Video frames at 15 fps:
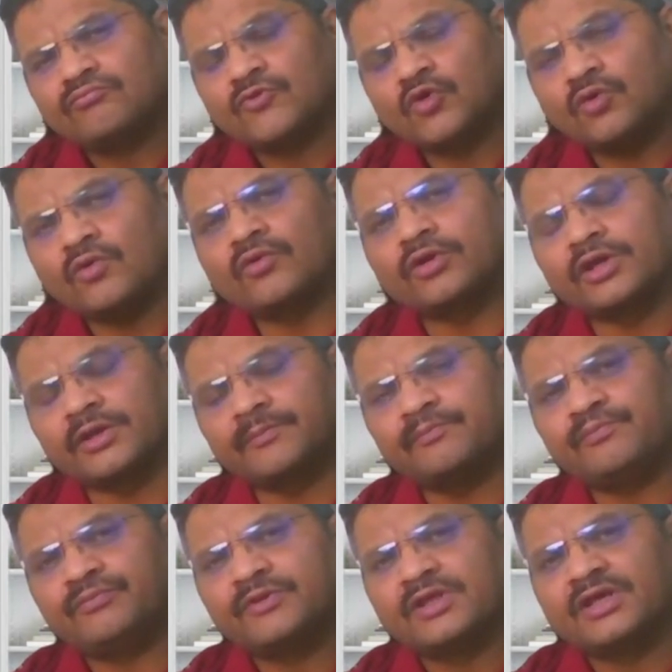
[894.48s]
Okay.
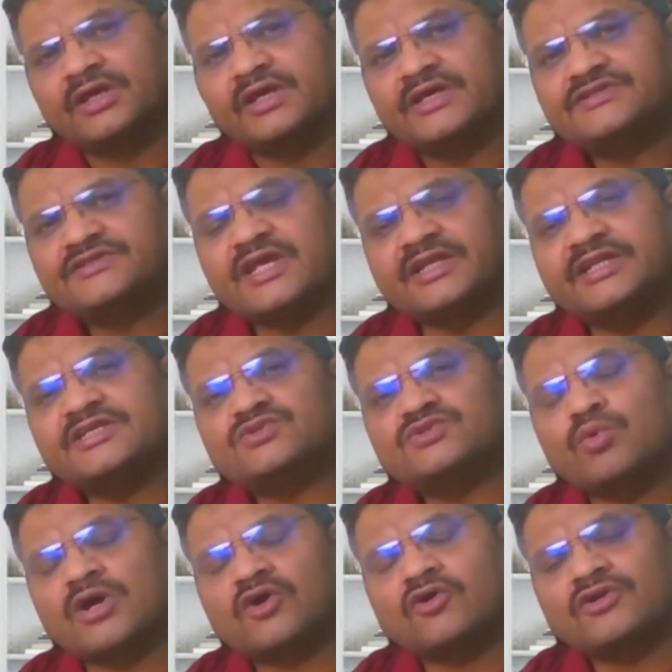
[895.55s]
Is ATS
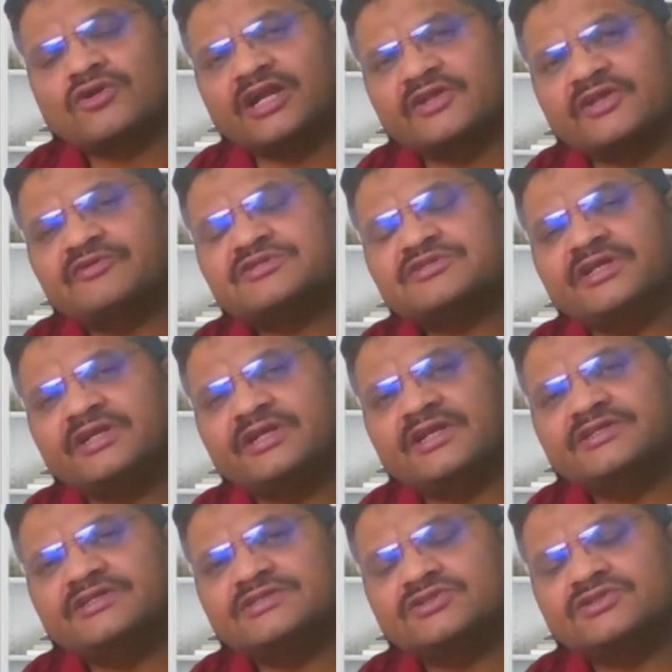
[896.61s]
work on artificial
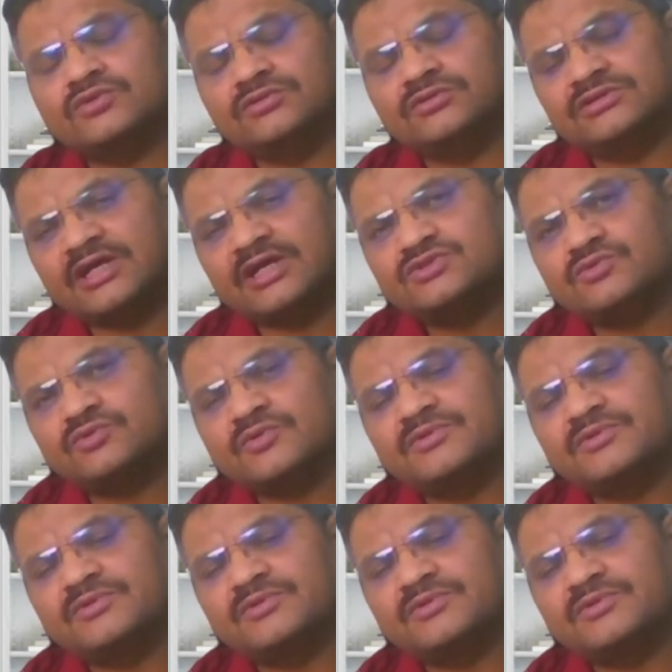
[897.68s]
intelligence? That is one of